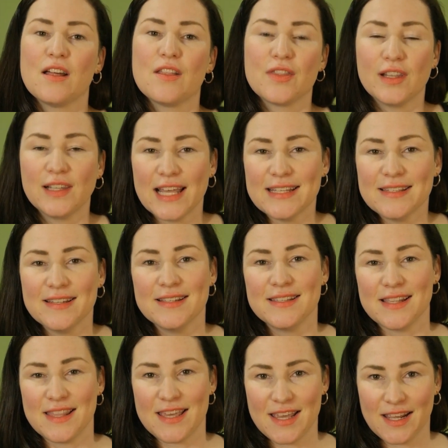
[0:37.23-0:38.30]
The lessons
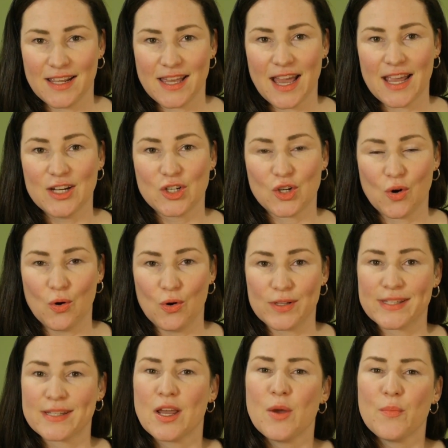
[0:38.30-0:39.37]
in the Engaged
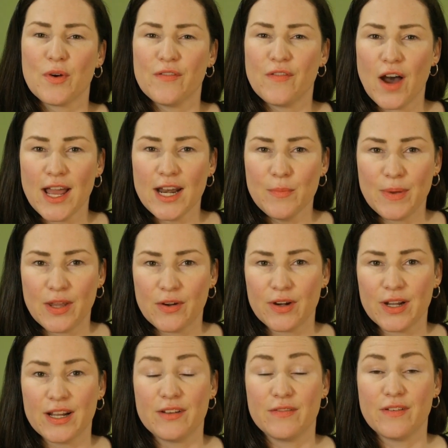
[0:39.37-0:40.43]
course provide a
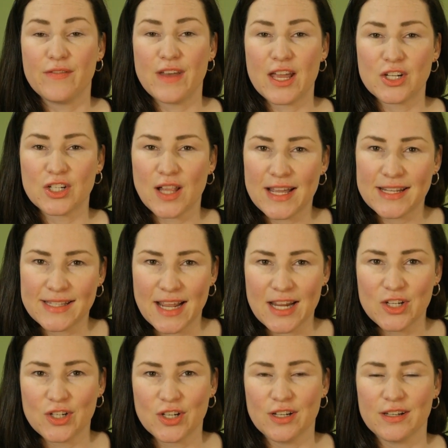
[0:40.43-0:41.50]
period of
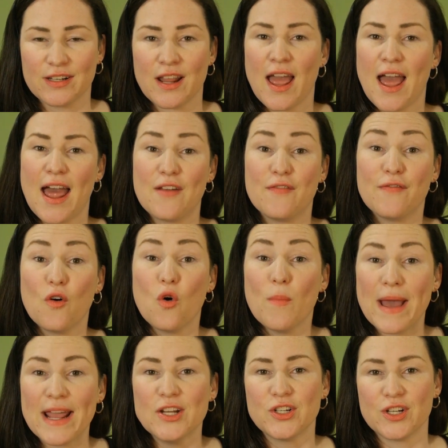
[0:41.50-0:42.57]
evangelization and
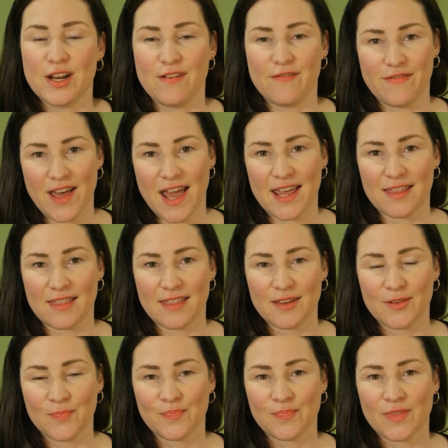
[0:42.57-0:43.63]
formation in faith.
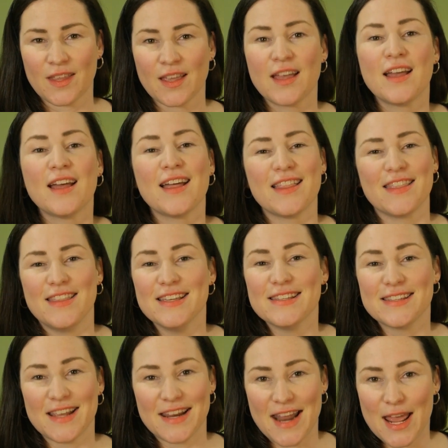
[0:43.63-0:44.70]
This
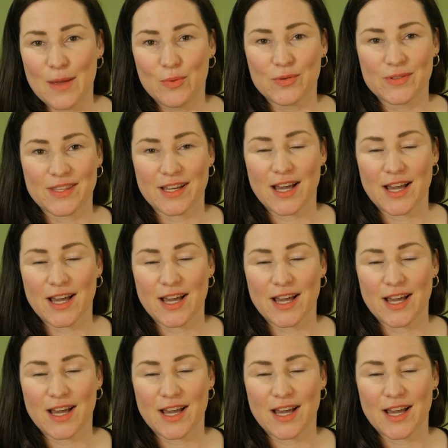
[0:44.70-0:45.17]
enables the